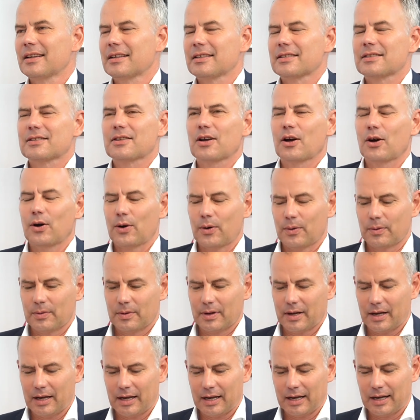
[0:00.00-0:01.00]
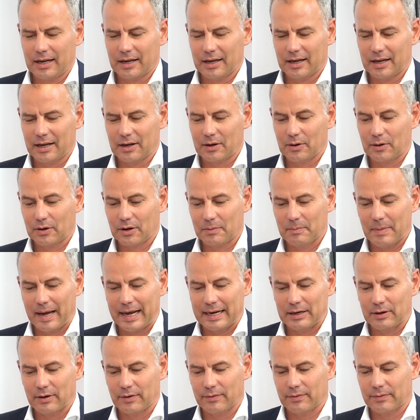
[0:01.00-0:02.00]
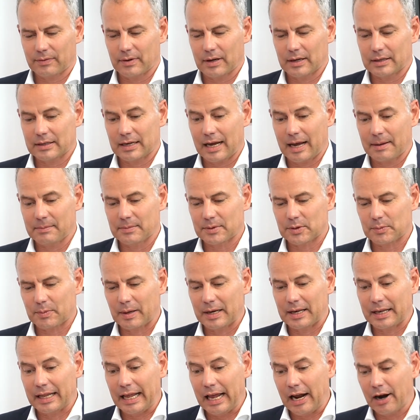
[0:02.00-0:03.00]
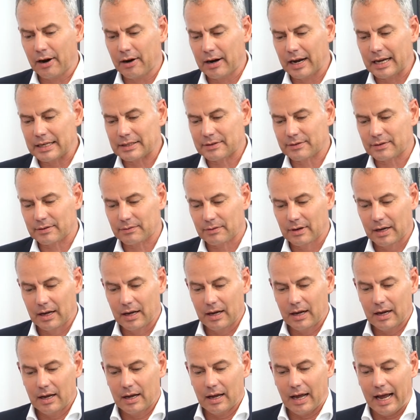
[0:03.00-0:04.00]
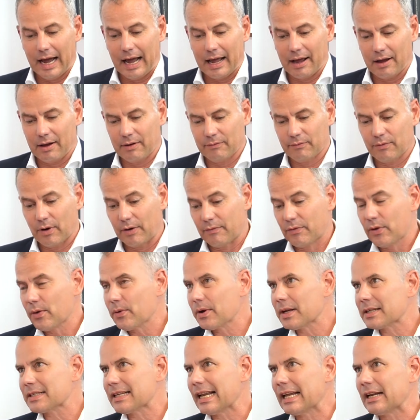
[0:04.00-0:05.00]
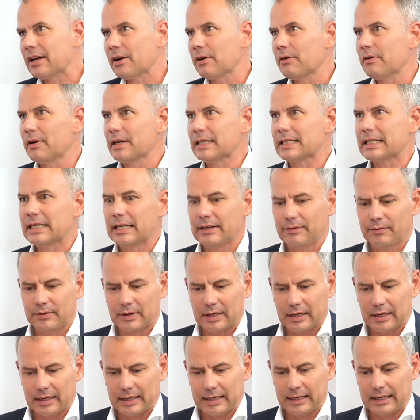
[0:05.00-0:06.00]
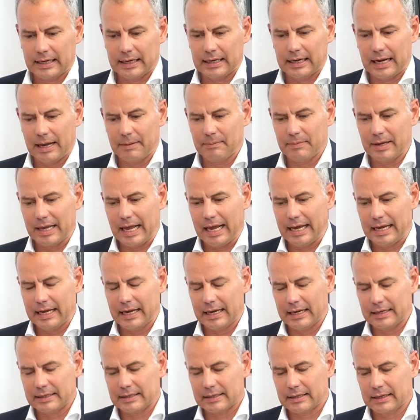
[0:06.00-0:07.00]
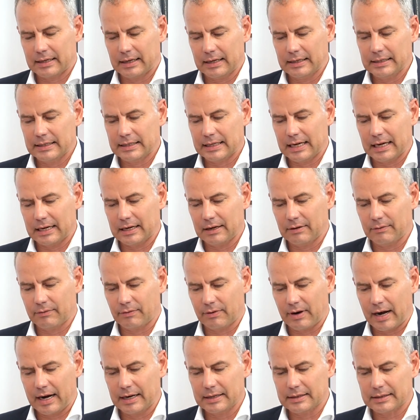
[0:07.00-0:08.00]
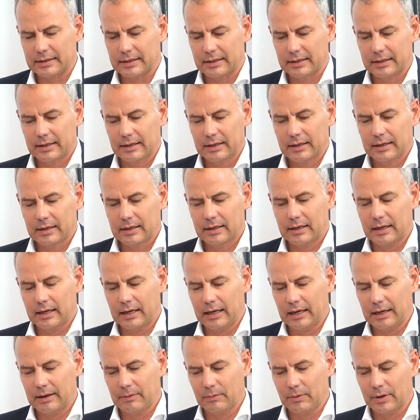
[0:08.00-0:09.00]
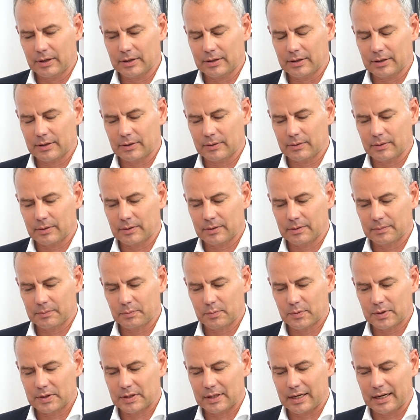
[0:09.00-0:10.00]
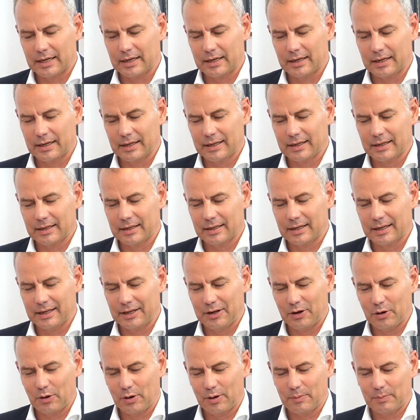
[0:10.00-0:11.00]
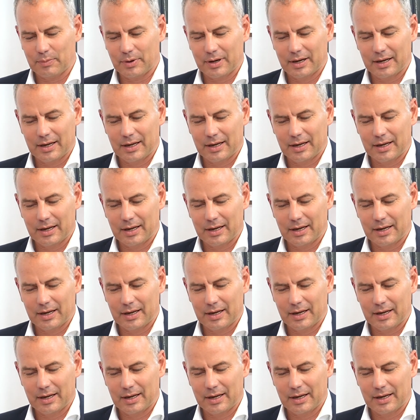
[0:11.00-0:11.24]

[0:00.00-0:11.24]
So uh, a good amount of uh, time spent there. As I, a few years later, I received an, an MBA at INSEAD in France. I wanted to study in, in Europe.